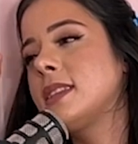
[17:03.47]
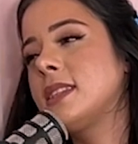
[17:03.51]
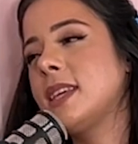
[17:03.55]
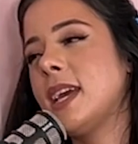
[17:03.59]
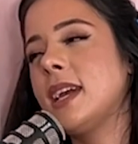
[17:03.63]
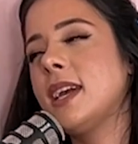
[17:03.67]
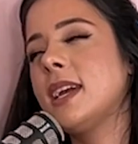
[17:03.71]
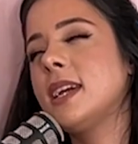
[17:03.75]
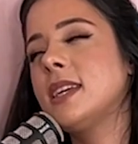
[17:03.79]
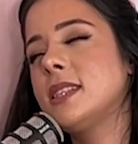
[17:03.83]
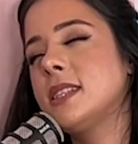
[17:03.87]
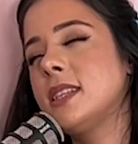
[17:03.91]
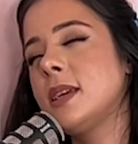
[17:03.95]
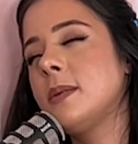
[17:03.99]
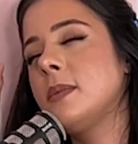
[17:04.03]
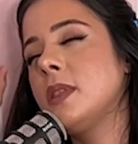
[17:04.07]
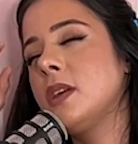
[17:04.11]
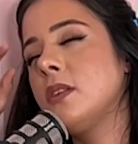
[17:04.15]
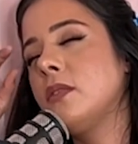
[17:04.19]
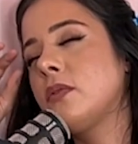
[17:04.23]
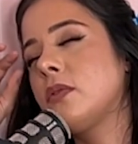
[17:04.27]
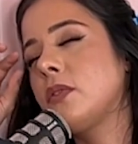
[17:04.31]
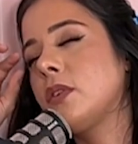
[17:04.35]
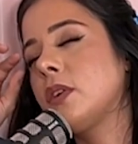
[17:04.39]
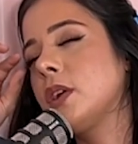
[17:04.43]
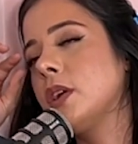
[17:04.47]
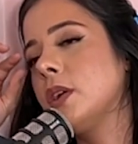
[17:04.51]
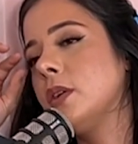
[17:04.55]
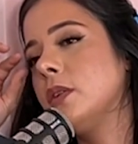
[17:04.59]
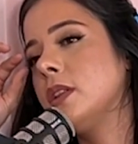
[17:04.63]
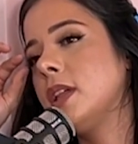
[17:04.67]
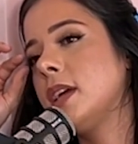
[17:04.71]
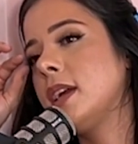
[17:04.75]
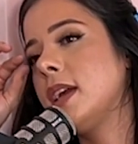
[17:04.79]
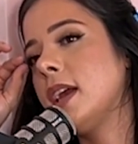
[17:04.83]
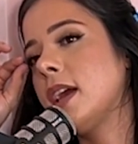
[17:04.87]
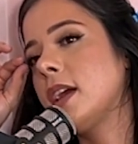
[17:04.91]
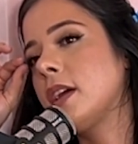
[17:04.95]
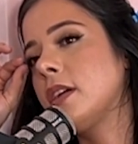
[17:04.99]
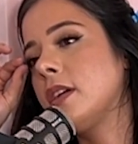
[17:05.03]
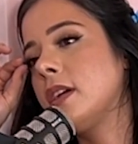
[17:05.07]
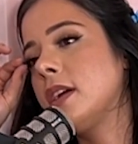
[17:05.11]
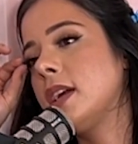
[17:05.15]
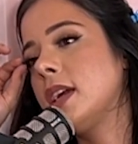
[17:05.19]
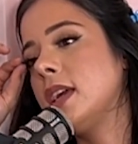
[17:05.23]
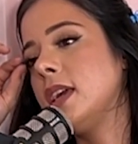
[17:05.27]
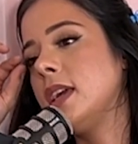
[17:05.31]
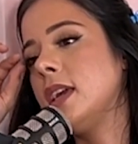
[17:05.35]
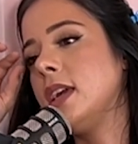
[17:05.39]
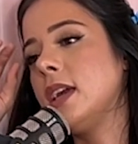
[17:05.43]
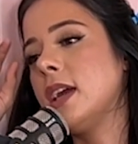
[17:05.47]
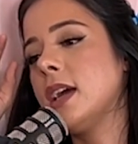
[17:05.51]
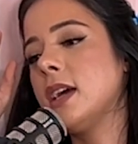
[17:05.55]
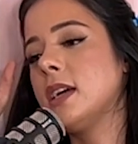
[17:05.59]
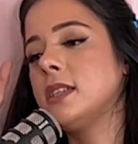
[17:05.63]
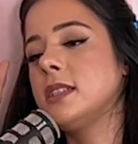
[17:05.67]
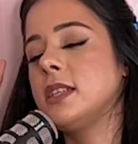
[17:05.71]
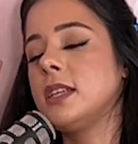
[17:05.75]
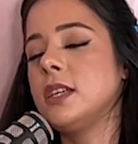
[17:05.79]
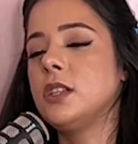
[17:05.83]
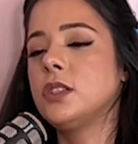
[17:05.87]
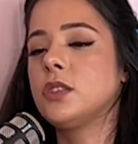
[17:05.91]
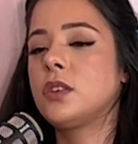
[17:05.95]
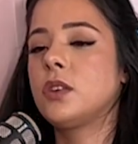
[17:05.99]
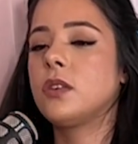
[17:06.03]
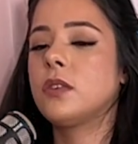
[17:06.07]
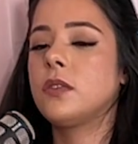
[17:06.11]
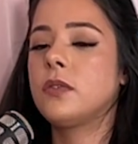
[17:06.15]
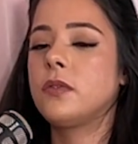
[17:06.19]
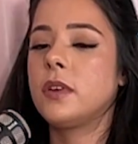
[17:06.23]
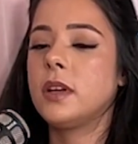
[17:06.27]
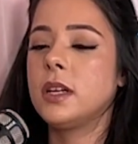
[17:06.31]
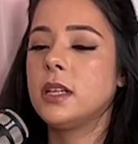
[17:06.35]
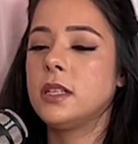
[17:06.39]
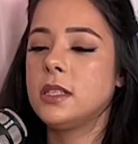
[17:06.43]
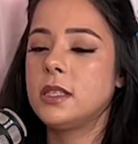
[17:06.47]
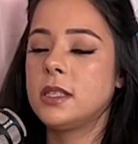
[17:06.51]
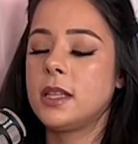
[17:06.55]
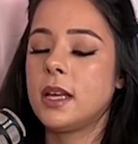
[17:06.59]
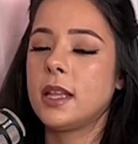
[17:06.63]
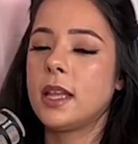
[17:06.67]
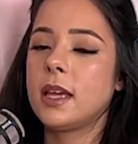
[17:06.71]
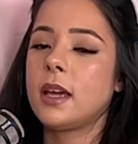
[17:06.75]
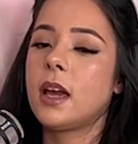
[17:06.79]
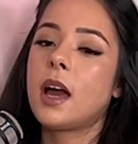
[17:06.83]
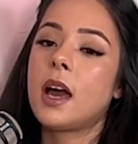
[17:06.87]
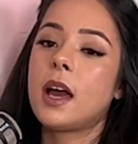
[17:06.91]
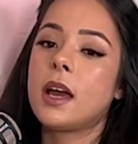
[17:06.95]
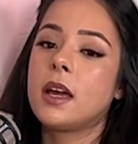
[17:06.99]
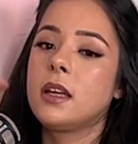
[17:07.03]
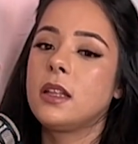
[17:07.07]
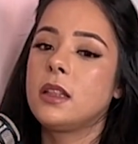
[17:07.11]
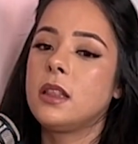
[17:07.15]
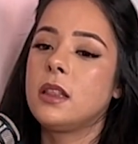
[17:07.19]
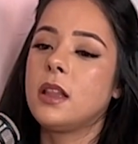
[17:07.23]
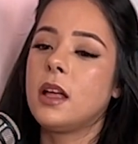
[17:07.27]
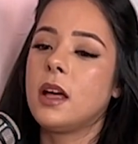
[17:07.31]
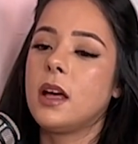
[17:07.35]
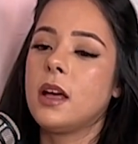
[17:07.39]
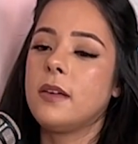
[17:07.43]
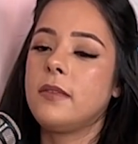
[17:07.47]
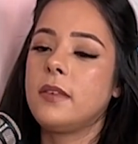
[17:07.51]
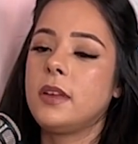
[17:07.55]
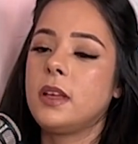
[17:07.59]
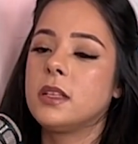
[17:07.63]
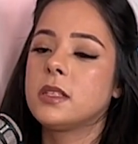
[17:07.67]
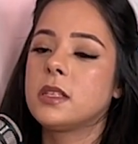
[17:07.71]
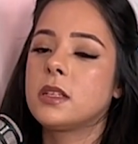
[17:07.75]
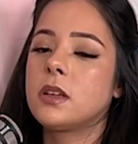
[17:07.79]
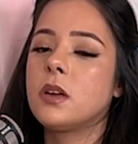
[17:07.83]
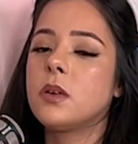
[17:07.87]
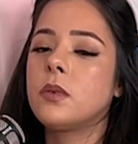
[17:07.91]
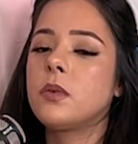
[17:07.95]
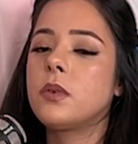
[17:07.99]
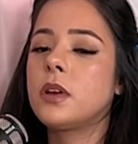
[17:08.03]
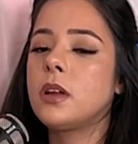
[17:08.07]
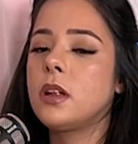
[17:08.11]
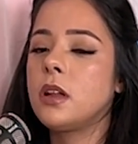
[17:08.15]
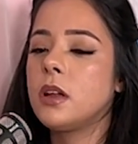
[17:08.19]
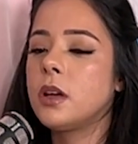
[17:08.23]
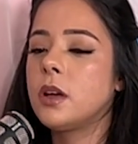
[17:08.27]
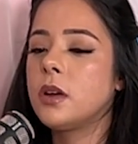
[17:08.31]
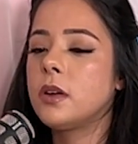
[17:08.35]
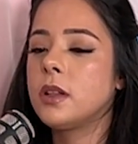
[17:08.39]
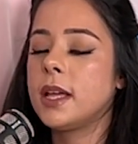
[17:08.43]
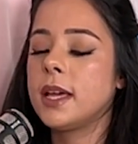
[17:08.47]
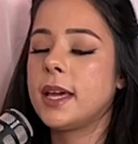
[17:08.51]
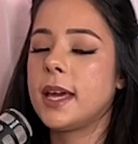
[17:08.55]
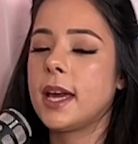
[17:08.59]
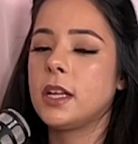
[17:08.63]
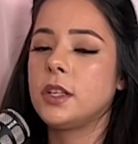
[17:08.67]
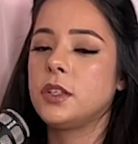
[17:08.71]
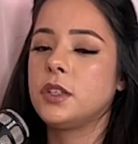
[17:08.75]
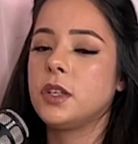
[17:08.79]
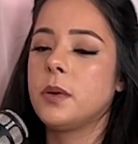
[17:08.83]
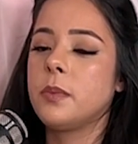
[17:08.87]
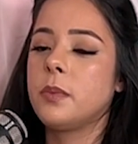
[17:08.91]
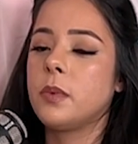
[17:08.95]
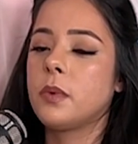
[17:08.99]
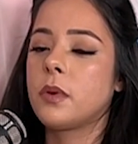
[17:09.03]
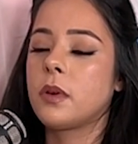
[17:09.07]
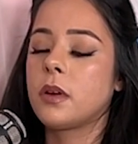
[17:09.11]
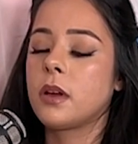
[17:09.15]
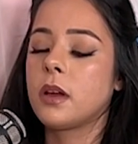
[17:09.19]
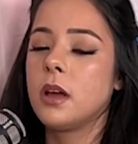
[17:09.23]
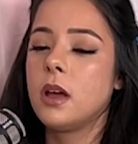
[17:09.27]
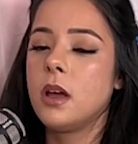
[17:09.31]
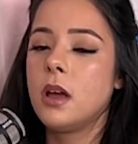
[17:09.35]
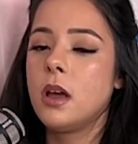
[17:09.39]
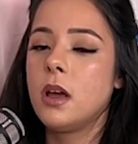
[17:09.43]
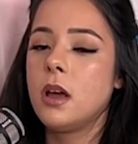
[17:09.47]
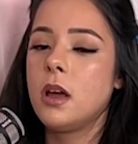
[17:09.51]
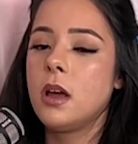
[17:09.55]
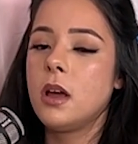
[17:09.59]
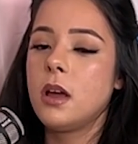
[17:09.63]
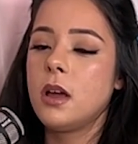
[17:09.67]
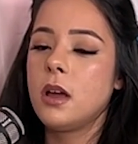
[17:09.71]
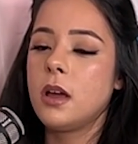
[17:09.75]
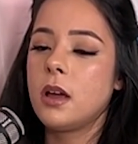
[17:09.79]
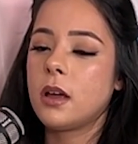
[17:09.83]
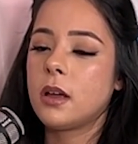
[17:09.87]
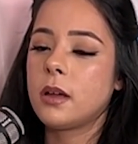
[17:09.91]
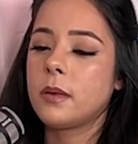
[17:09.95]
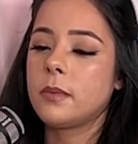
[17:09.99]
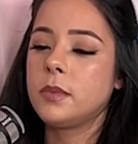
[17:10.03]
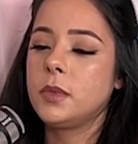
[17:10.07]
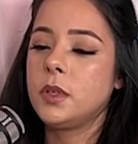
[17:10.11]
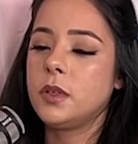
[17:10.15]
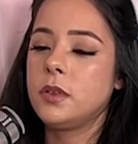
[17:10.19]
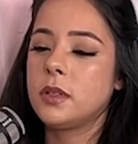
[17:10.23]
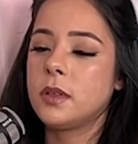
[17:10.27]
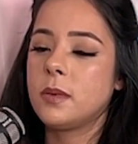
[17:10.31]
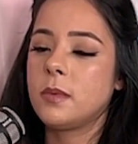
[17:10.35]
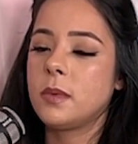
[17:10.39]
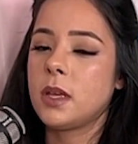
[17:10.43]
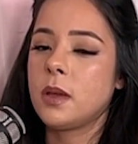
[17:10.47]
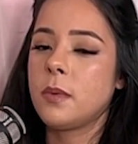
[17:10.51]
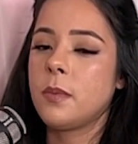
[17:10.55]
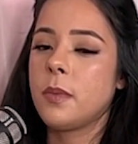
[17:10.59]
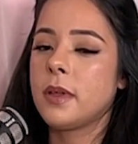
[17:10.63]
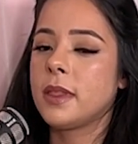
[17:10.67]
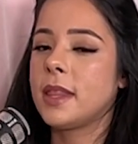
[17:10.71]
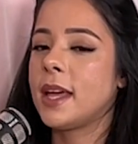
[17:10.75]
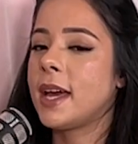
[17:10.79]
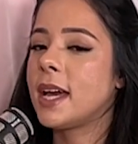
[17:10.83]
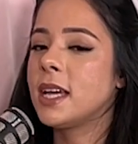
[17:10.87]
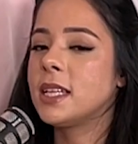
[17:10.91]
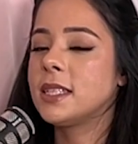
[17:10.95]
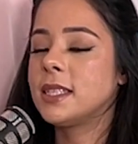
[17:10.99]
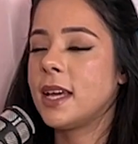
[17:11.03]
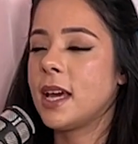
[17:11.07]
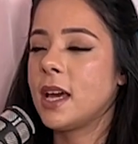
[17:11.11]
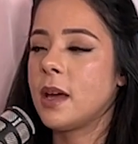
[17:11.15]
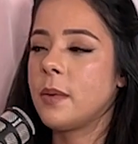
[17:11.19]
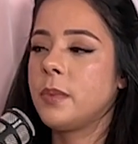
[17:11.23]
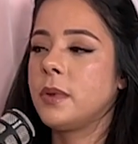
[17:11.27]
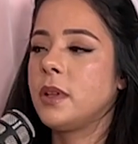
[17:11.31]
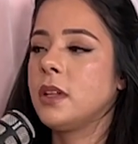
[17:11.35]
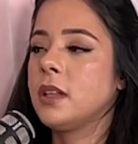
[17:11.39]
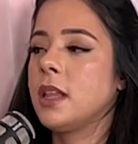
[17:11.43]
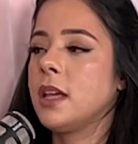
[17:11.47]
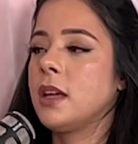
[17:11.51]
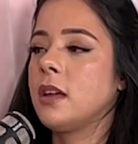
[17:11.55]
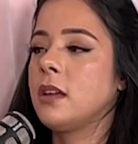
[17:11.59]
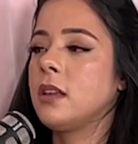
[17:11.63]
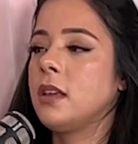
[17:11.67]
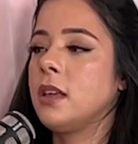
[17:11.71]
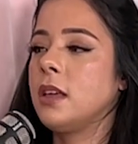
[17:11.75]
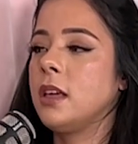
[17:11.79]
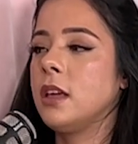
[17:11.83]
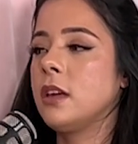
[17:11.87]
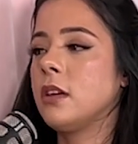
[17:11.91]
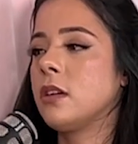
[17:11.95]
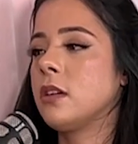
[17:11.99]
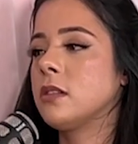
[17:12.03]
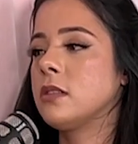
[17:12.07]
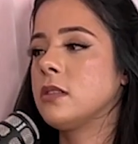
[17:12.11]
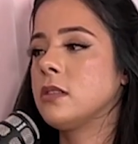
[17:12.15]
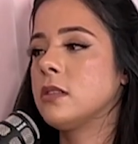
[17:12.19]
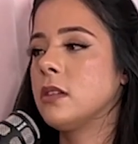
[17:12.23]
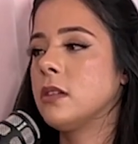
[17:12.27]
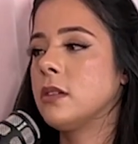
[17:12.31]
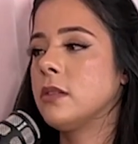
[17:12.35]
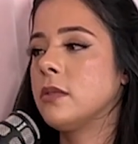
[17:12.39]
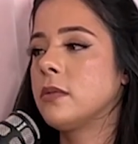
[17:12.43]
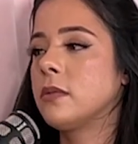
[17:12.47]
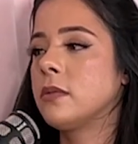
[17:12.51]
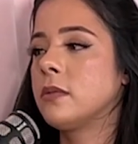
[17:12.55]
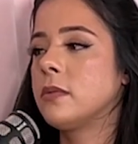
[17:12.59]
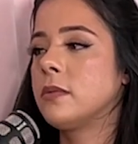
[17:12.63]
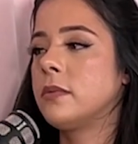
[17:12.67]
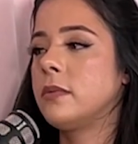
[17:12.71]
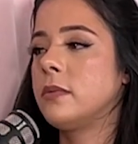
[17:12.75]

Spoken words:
I guess same thing for you. Like Eric, he has his girlfriends that like I love, and he's like, oh, we're gonna go like catch up or do something, but that hasn't happened in like years though.